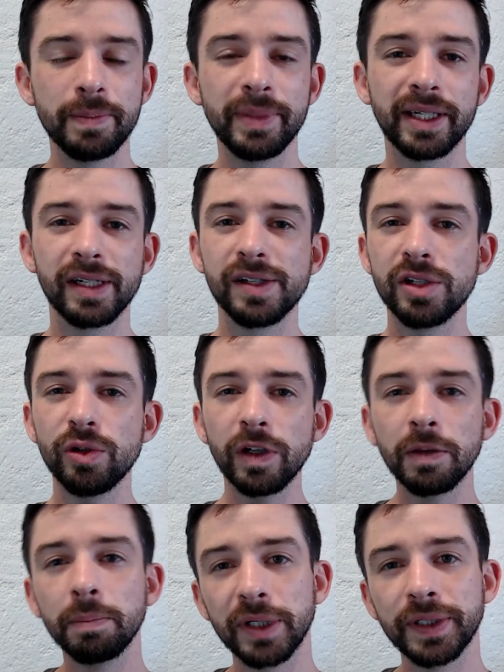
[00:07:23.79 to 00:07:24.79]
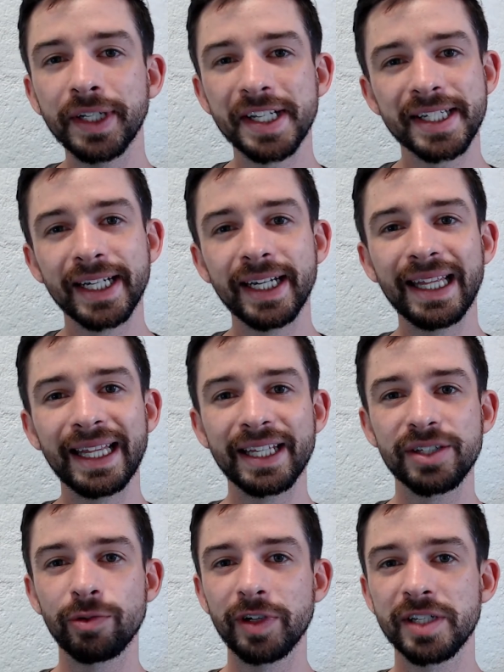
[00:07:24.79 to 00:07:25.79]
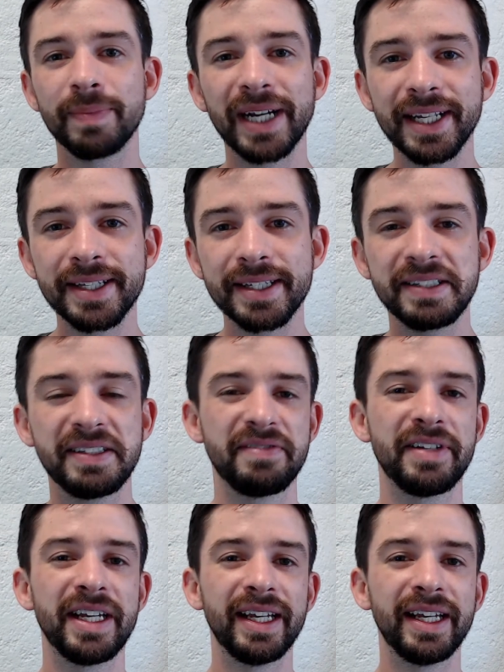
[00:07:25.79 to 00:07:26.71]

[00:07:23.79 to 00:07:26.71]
because you can build a site that's responsive,